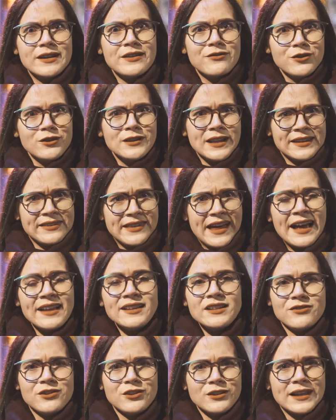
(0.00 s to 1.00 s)
If you like
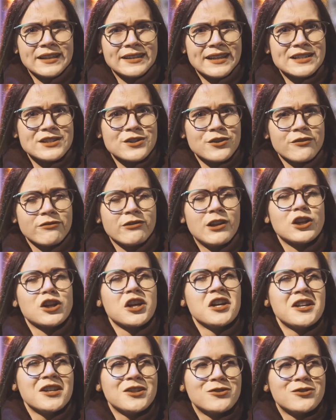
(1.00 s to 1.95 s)
that, if you like that sort of like